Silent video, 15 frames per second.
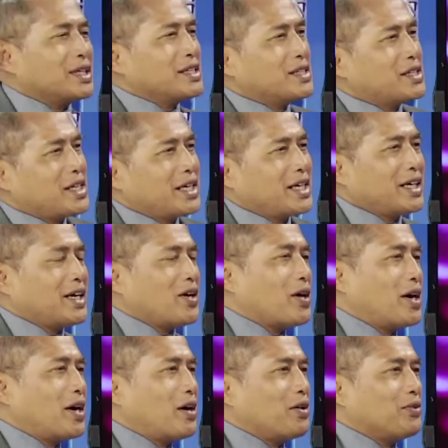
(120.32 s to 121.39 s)
is taken
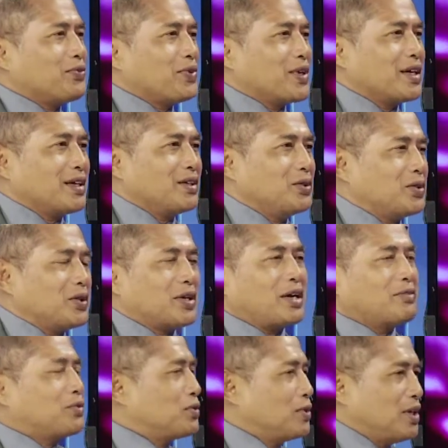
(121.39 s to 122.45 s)
care of. You don't have
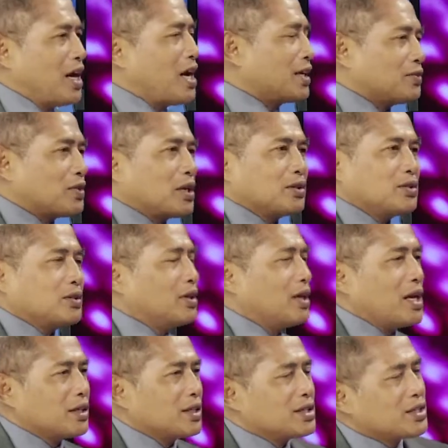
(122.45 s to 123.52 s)
to lug around your
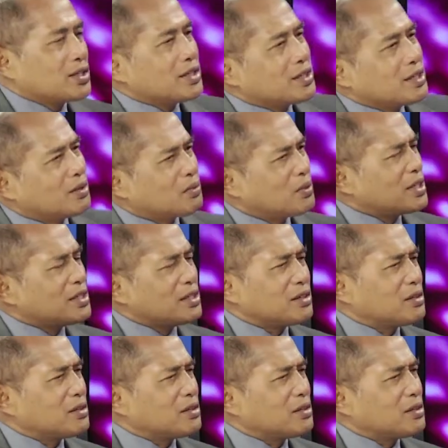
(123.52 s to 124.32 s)
luggages. Mm-hmm. What is it